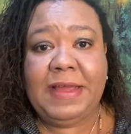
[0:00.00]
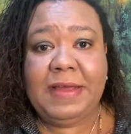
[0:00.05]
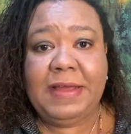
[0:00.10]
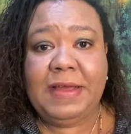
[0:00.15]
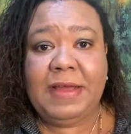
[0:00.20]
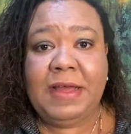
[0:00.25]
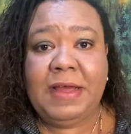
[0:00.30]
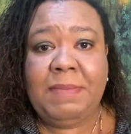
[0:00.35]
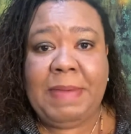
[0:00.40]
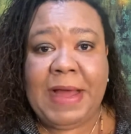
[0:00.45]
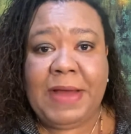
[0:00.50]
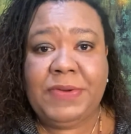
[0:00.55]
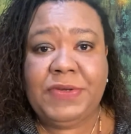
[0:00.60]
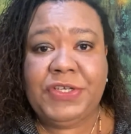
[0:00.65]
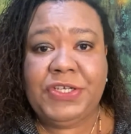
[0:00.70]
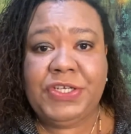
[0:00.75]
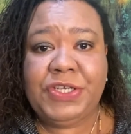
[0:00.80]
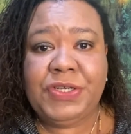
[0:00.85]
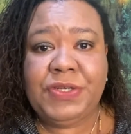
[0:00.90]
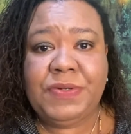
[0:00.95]

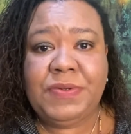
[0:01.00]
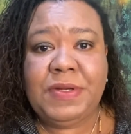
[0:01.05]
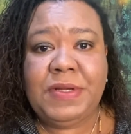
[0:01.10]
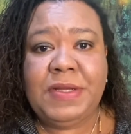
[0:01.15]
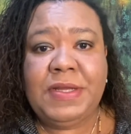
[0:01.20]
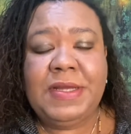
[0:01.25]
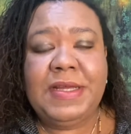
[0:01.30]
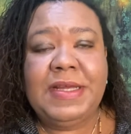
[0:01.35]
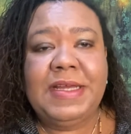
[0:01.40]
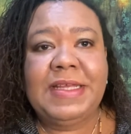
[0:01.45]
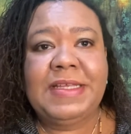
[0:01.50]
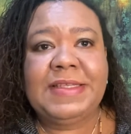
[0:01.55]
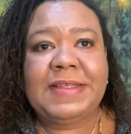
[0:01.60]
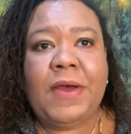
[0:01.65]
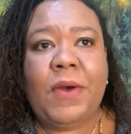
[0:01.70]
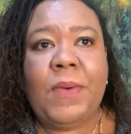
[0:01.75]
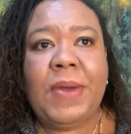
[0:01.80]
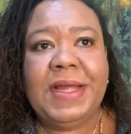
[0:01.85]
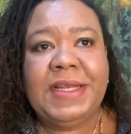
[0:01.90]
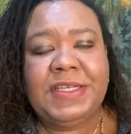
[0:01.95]
about you is
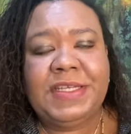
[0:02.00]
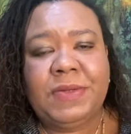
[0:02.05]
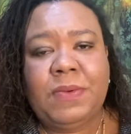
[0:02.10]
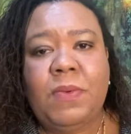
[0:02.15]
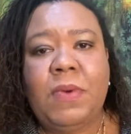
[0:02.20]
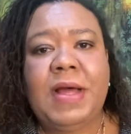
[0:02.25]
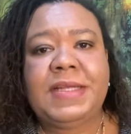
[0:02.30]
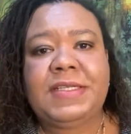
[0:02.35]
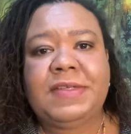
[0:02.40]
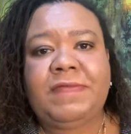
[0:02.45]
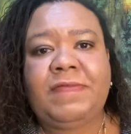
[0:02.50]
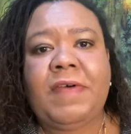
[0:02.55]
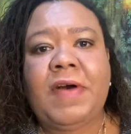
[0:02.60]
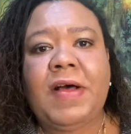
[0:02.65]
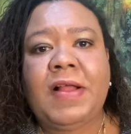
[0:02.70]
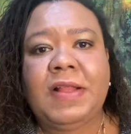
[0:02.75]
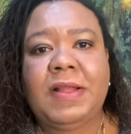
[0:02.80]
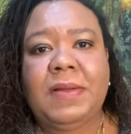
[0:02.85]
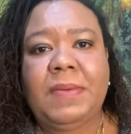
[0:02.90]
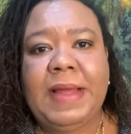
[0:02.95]
going to want to
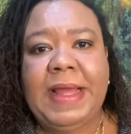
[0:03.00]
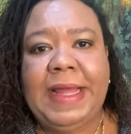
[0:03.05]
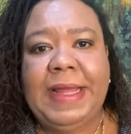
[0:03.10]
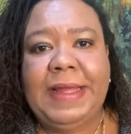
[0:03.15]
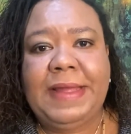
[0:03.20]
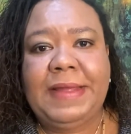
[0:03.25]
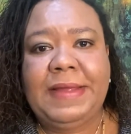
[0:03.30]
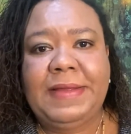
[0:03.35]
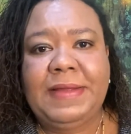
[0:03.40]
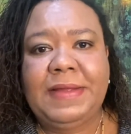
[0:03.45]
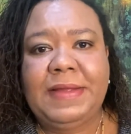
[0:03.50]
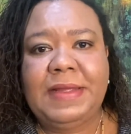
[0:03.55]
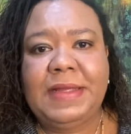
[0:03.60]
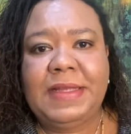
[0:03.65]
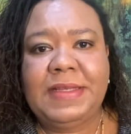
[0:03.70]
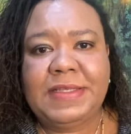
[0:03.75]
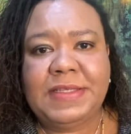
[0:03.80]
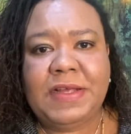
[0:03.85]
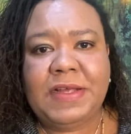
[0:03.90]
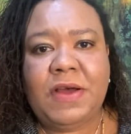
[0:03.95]
fall away.
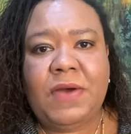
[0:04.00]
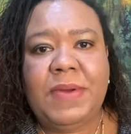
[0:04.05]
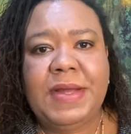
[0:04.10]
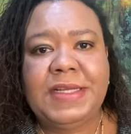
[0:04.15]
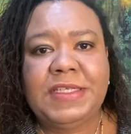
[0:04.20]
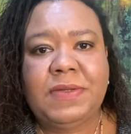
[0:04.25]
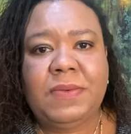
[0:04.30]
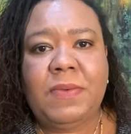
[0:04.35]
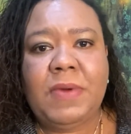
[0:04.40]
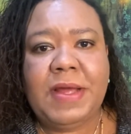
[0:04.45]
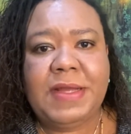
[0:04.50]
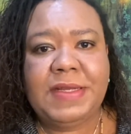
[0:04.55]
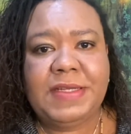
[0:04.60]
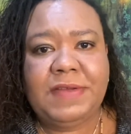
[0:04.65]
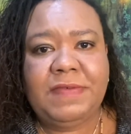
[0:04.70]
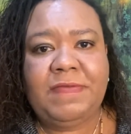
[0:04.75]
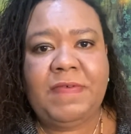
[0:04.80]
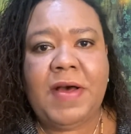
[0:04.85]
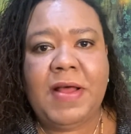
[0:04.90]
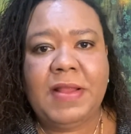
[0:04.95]
It's going to want to
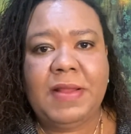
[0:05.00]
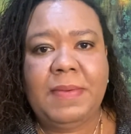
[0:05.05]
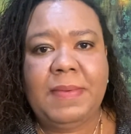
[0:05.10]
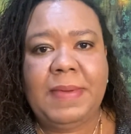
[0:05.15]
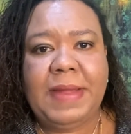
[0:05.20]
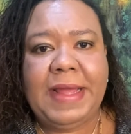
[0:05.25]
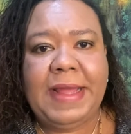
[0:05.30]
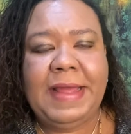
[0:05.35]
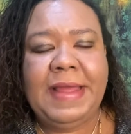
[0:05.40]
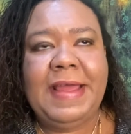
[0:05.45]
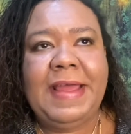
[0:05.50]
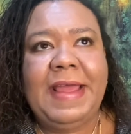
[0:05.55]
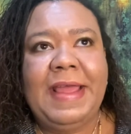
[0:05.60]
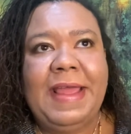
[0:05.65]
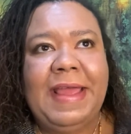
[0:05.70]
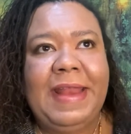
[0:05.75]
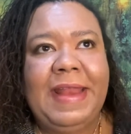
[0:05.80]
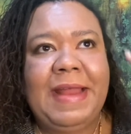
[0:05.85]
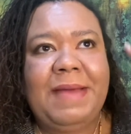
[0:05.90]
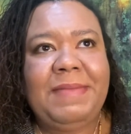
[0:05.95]
fall away.
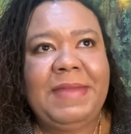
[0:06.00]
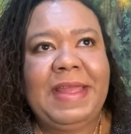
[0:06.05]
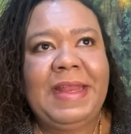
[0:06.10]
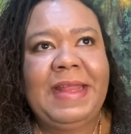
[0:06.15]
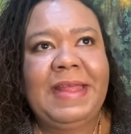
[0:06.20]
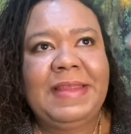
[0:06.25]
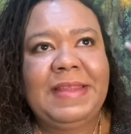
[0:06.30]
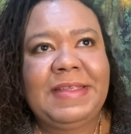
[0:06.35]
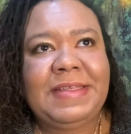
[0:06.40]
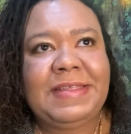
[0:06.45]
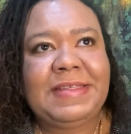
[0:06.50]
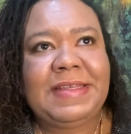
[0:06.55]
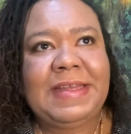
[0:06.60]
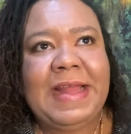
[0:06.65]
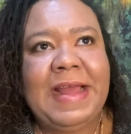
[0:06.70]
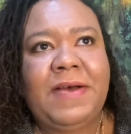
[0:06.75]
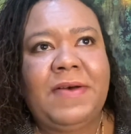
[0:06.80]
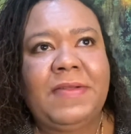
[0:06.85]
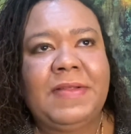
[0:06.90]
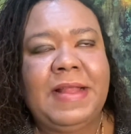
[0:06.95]
And I'm getting this
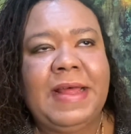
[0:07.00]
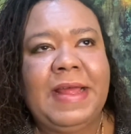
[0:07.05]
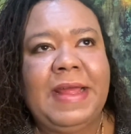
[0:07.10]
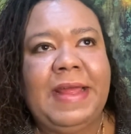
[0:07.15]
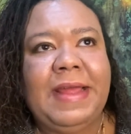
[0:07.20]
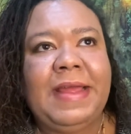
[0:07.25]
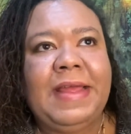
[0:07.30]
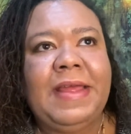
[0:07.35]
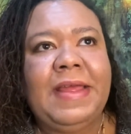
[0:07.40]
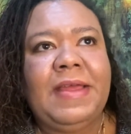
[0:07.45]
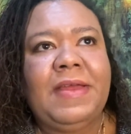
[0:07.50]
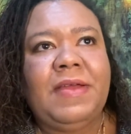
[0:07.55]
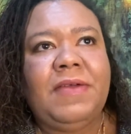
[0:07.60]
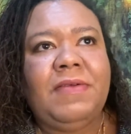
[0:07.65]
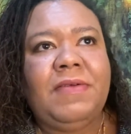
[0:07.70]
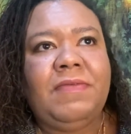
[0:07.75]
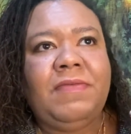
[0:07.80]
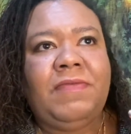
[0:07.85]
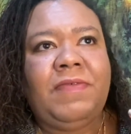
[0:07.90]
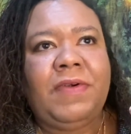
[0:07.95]
now, like,
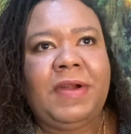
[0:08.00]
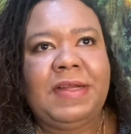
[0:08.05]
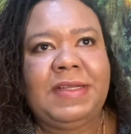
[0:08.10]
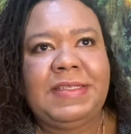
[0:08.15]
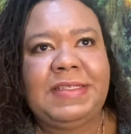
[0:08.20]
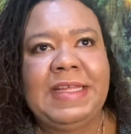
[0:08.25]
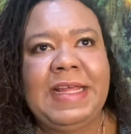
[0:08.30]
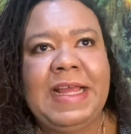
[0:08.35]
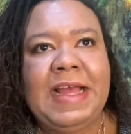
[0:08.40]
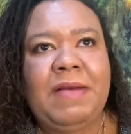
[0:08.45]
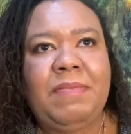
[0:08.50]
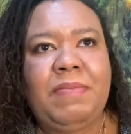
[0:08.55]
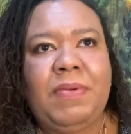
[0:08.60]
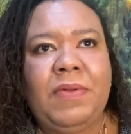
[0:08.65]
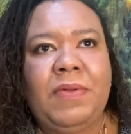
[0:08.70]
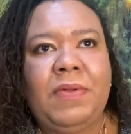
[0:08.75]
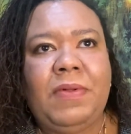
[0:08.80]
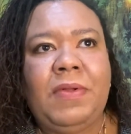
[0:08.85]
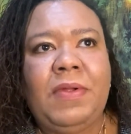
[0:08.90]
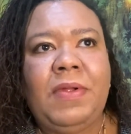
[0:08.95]
for example,